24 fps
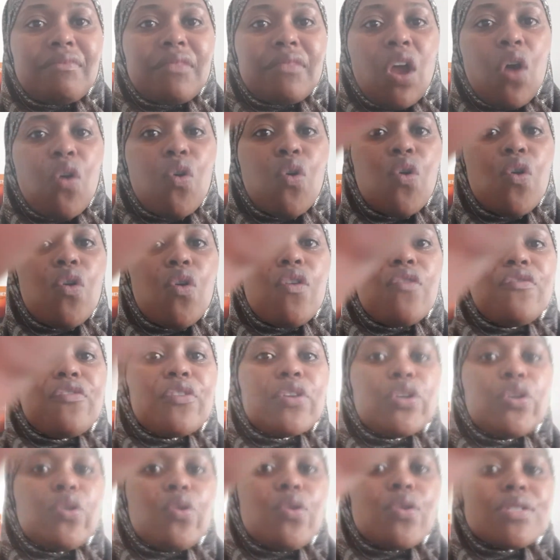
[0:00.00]
of
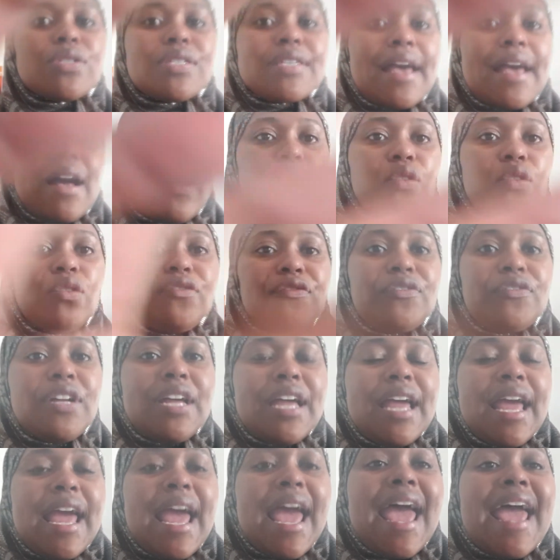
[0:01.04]
yourself
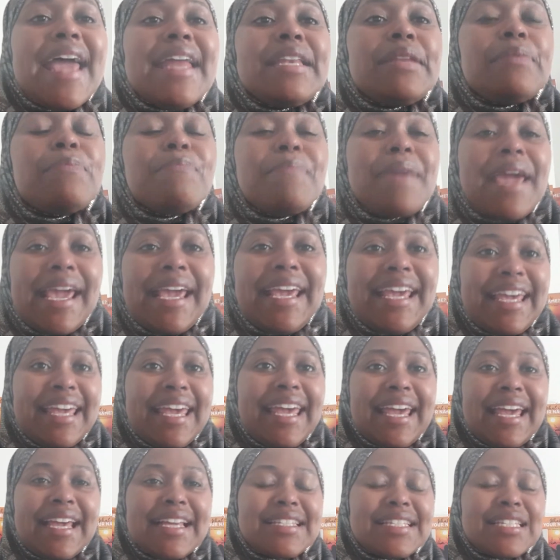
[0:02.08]
and make
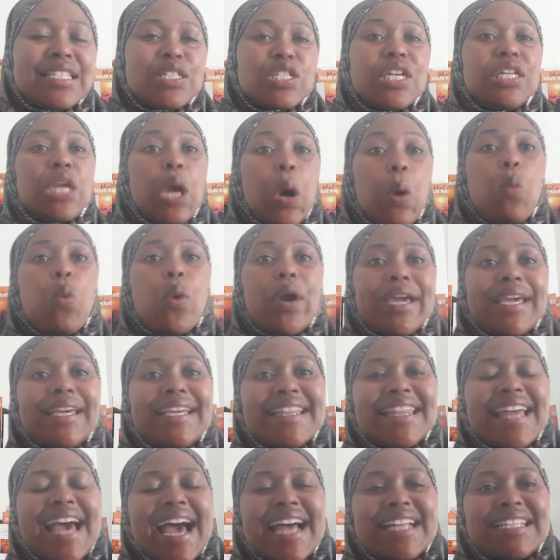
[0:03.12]
it in a way
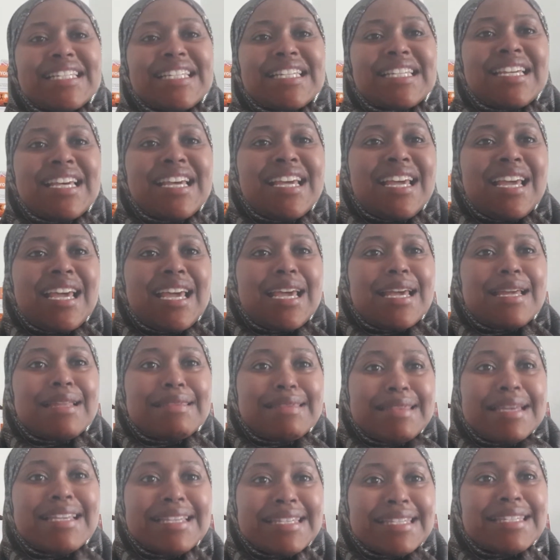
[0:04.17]
that
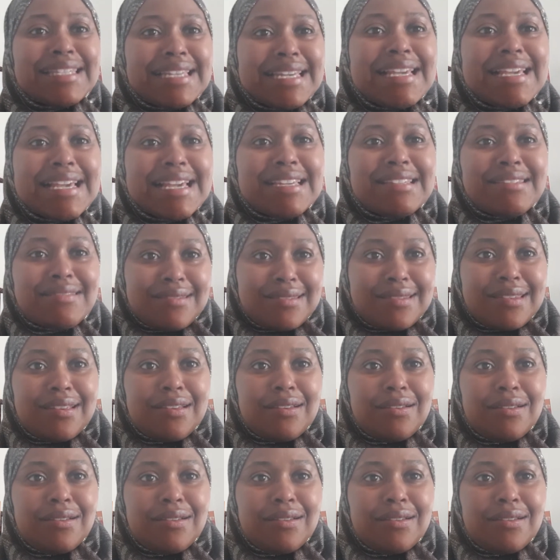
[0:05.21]
this is